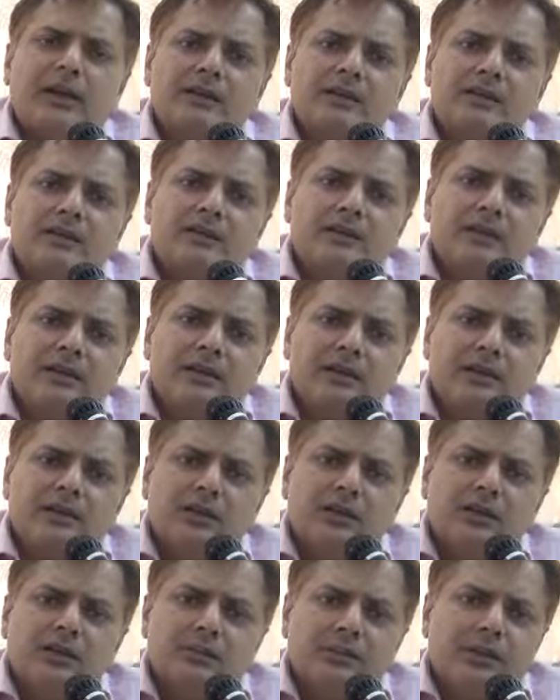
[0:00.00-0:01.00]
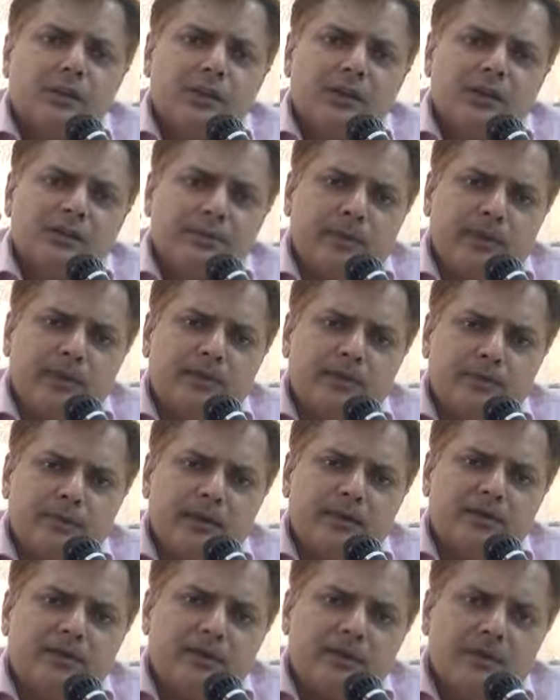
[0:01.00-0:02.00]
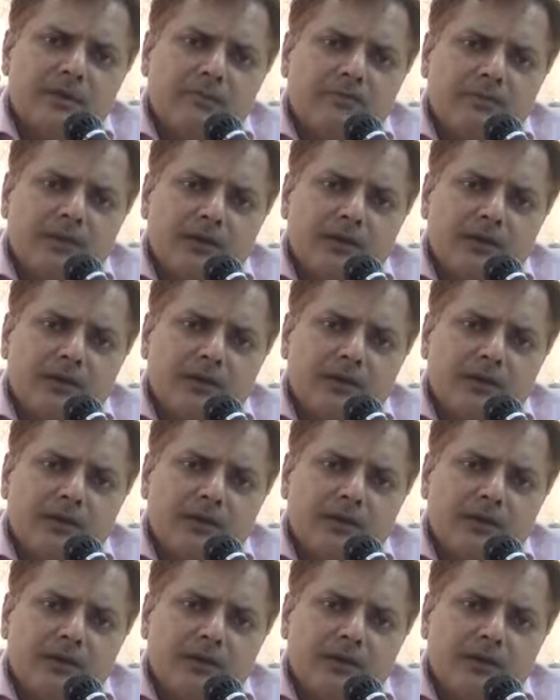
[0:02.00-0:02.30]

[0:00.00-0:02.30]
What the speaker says: less spurious punishments.